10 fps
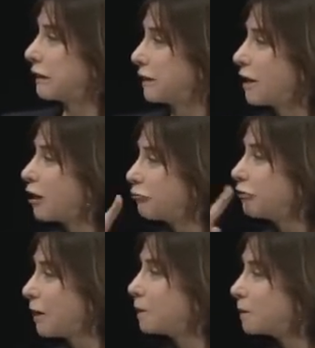And I
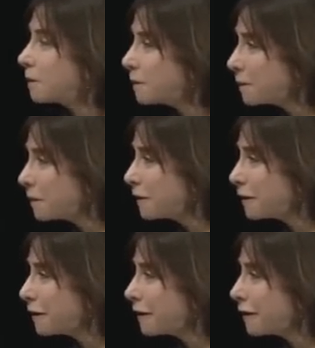believe that the board did